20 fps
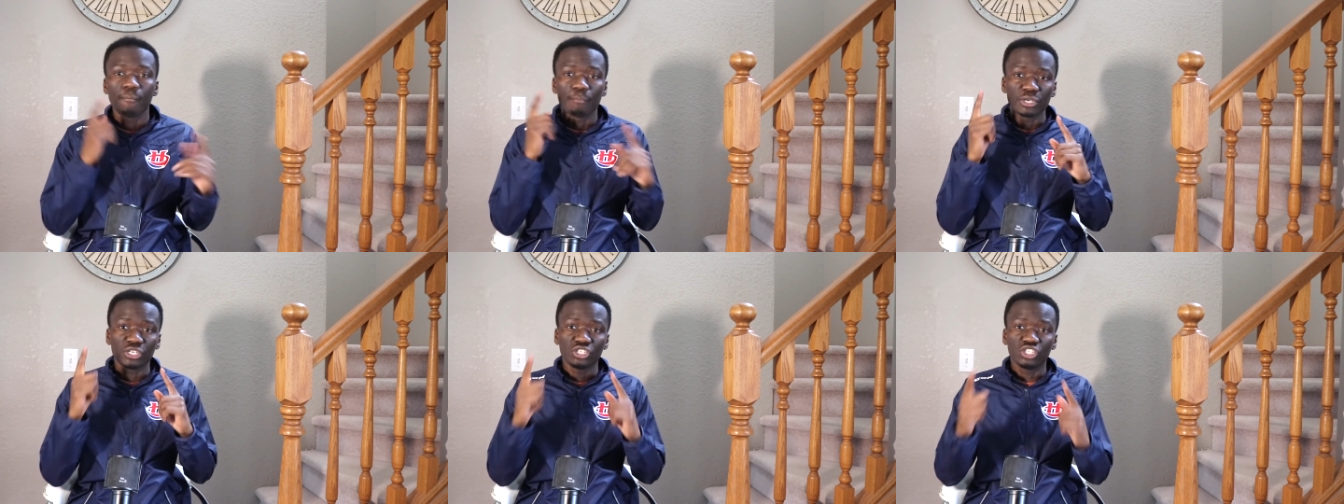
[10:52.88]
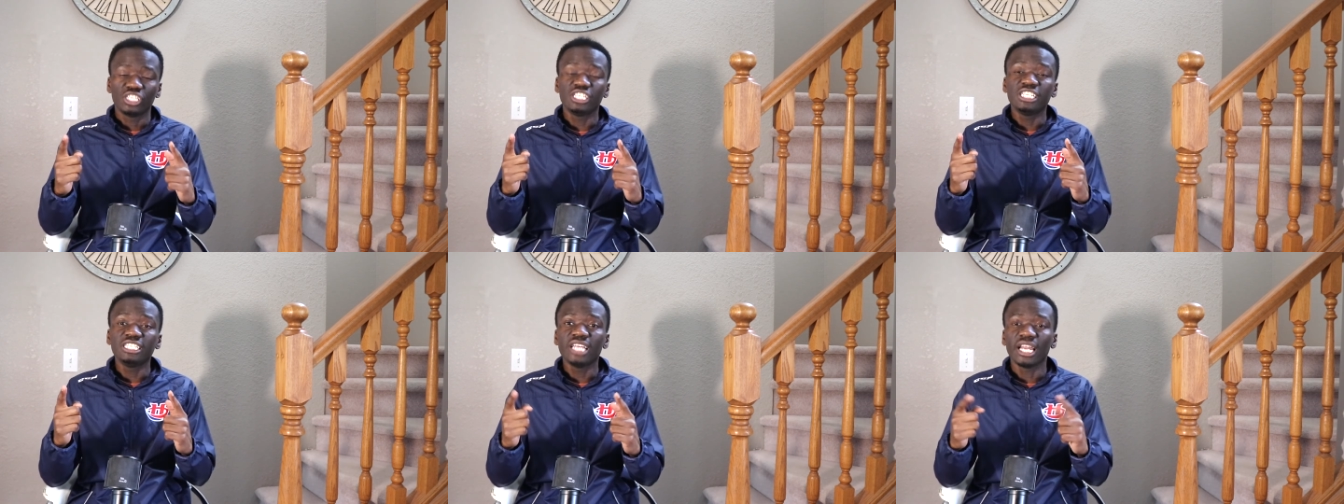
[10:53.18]
But
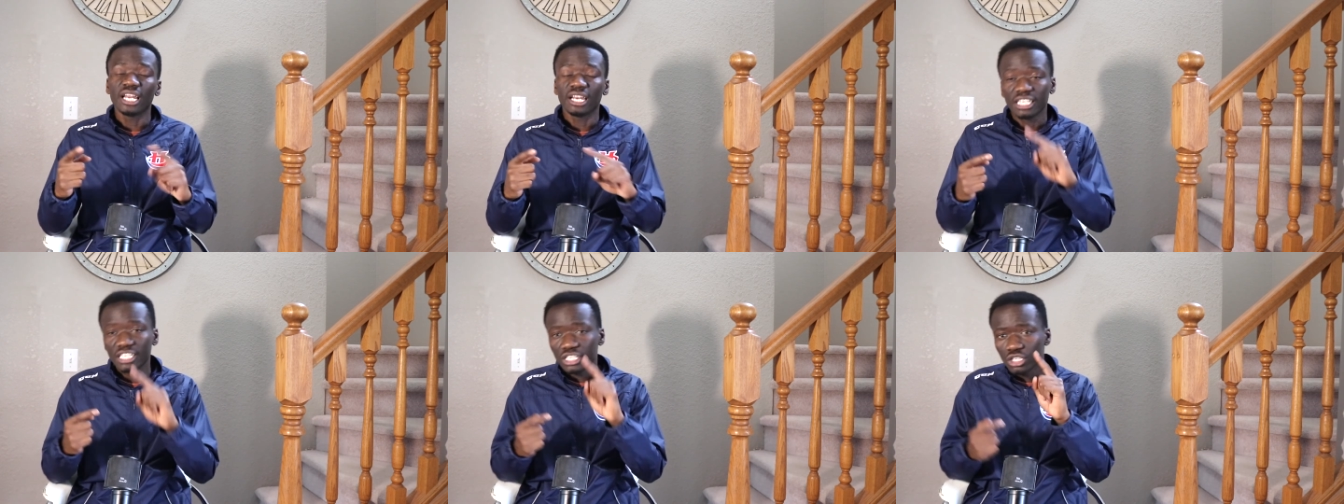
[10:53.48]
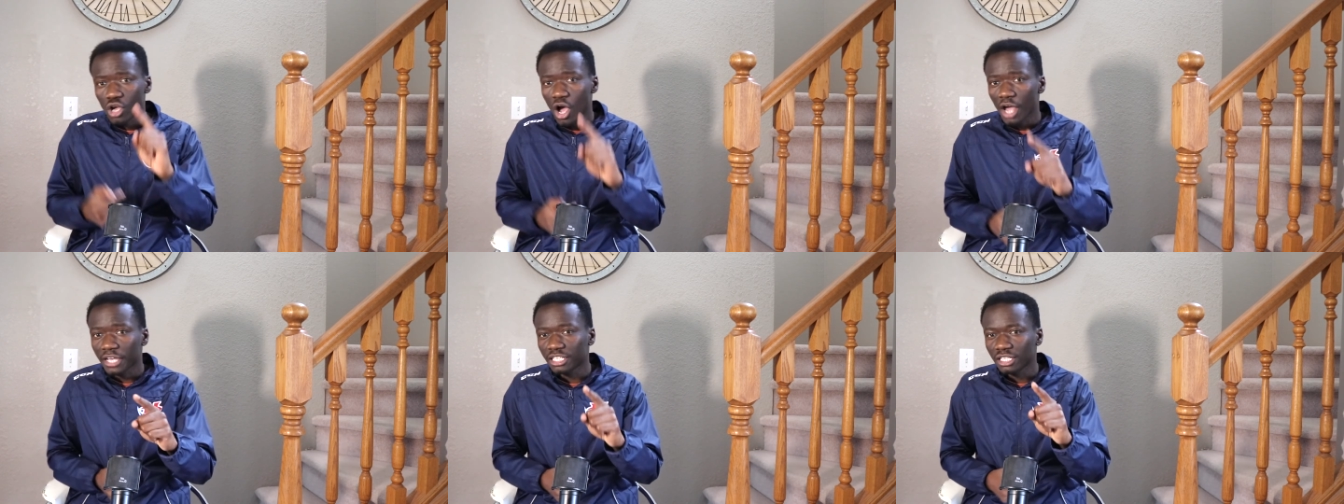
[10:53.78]
he didn't. He
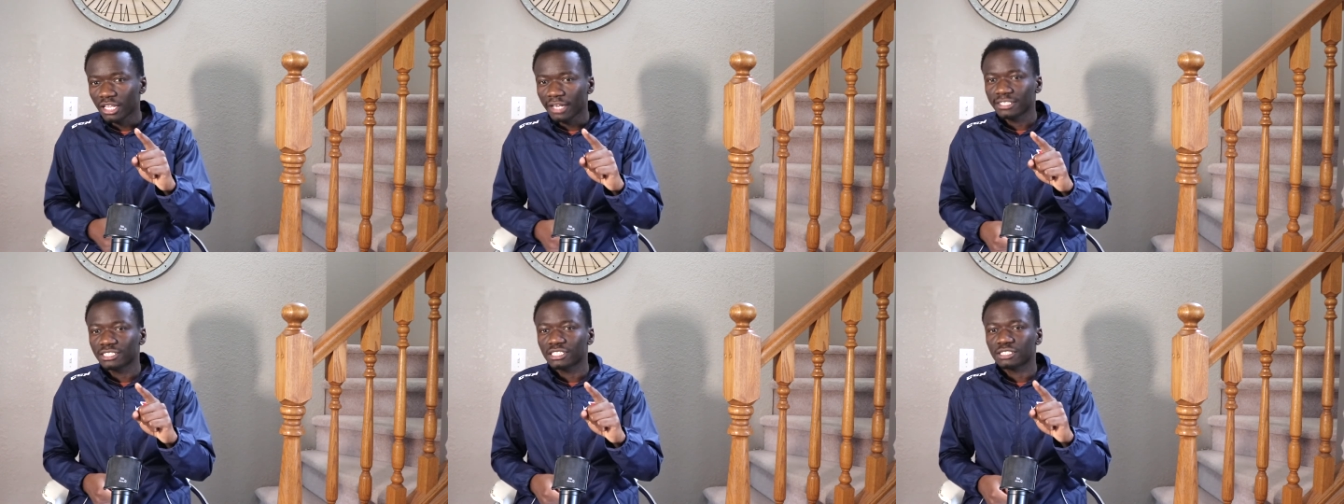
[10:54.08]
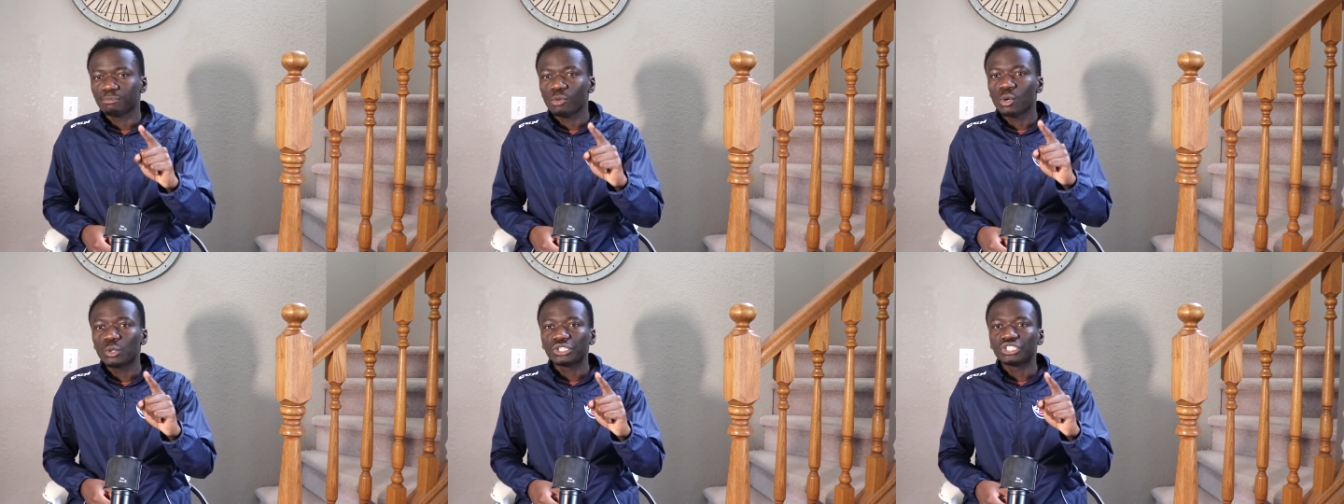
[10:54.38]
let his
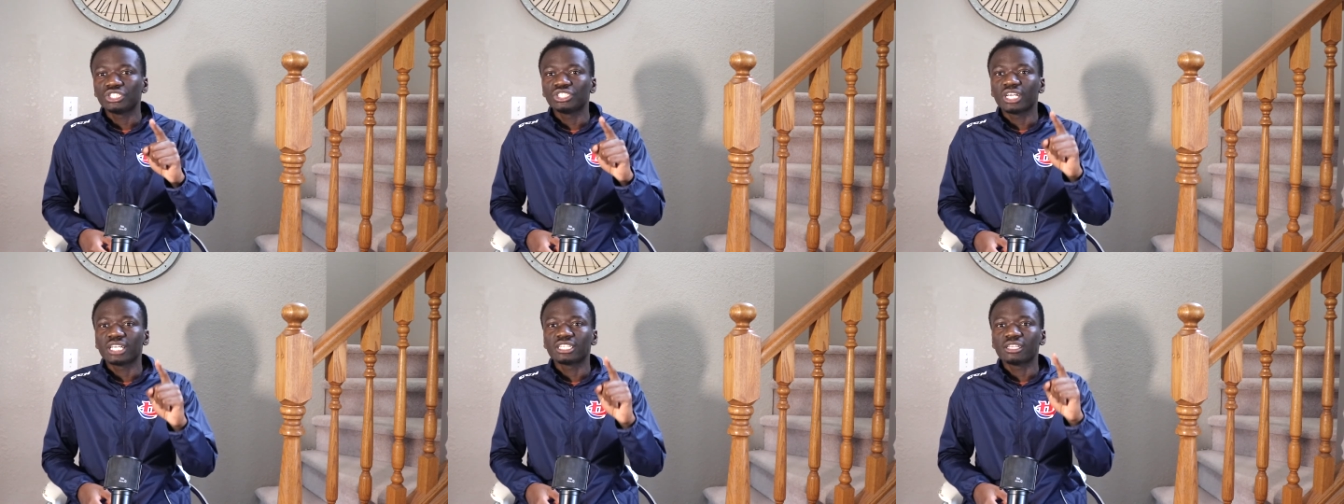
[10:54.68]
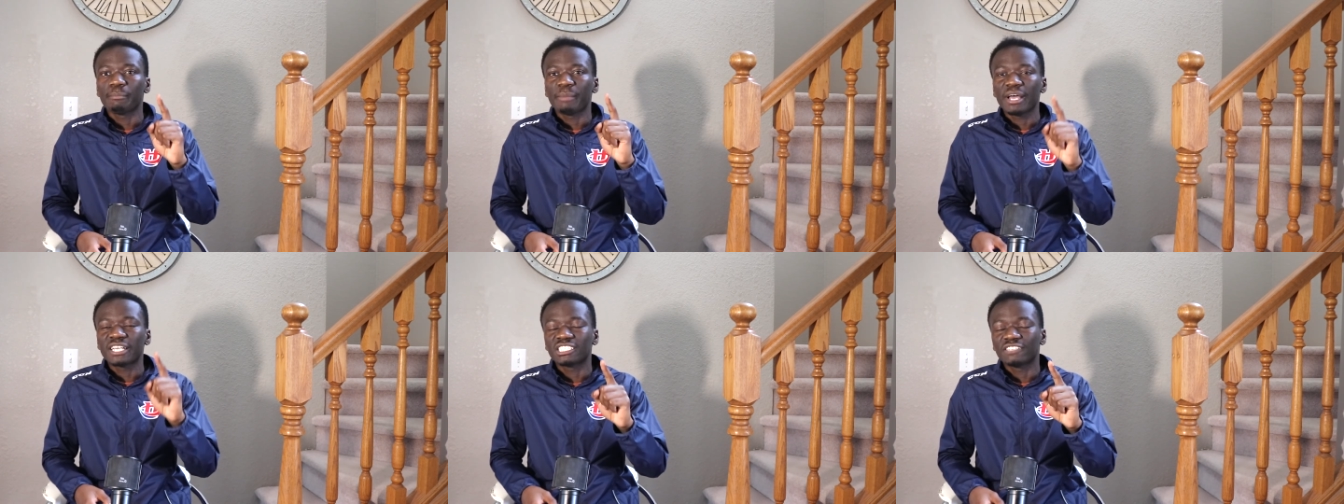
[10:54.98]
emotions get the
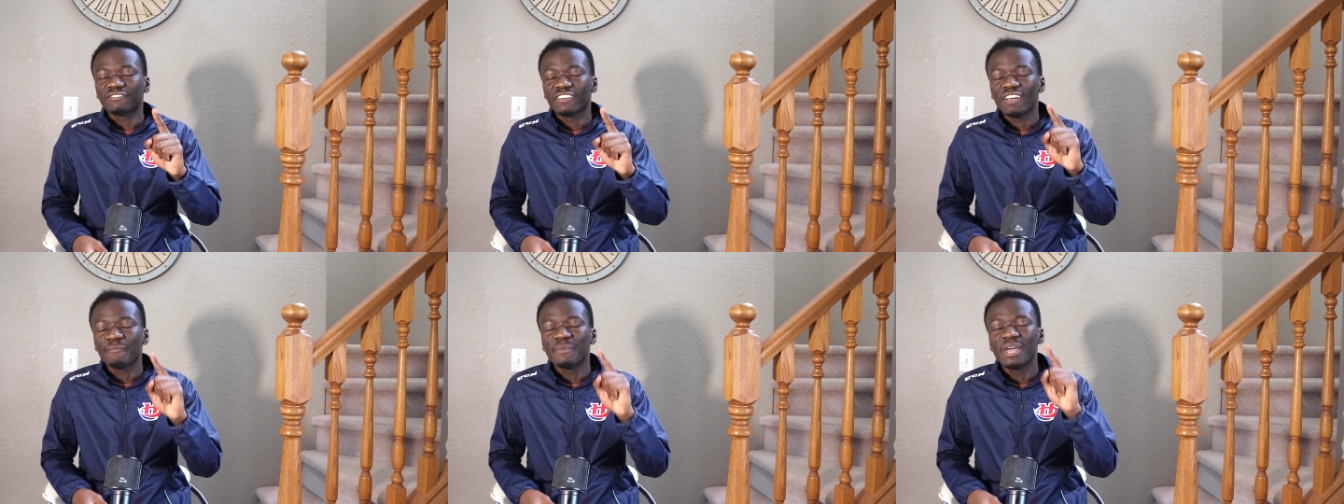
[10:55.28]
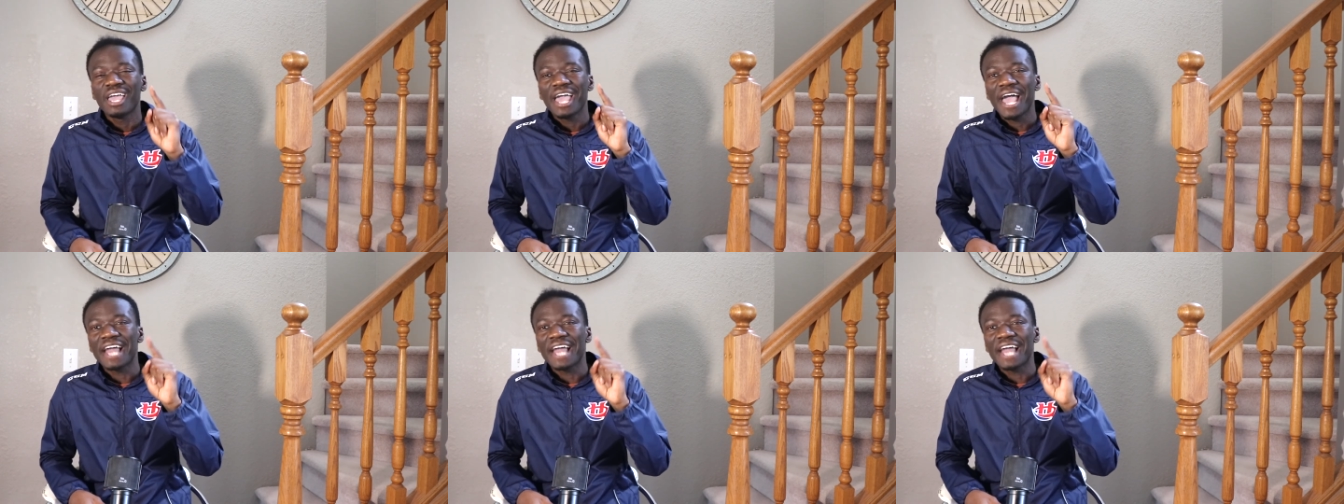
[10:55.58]
best of him,